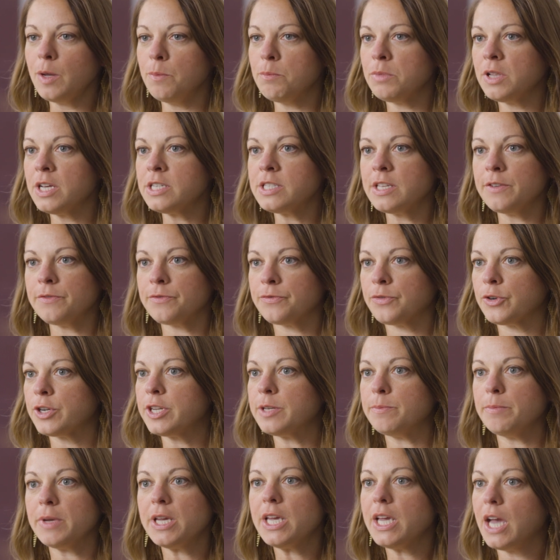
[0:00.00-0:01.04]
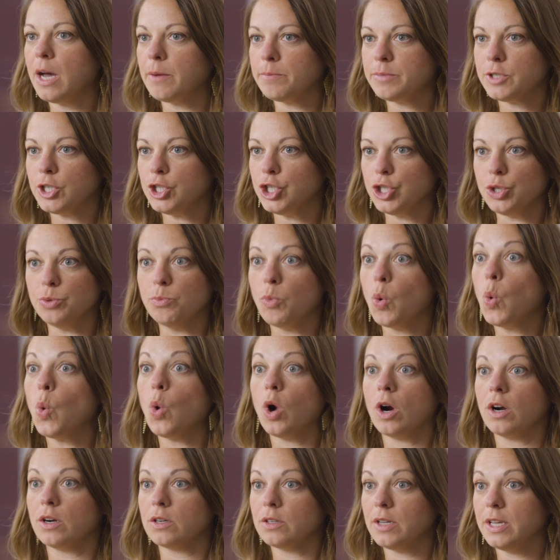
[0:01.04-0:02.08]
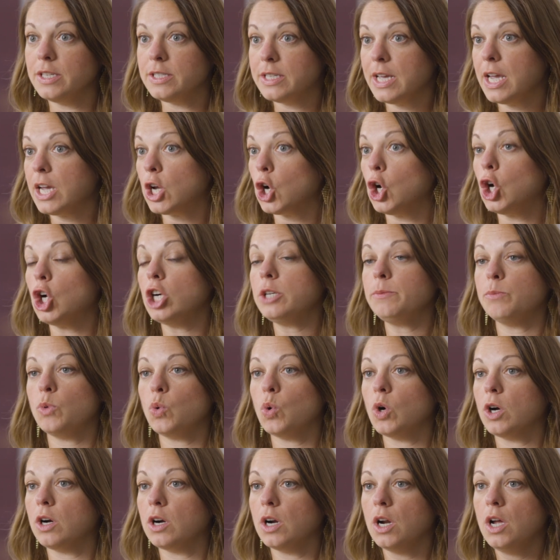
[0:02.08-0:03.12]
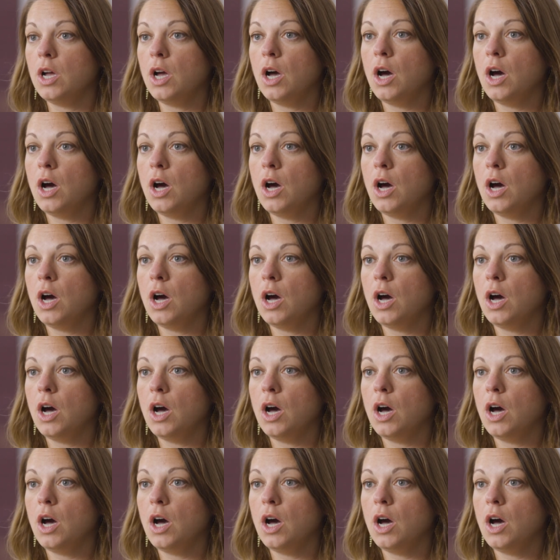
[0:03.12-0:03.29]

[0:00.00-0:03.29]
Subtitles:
Plus, it freed me up to do more and take on more,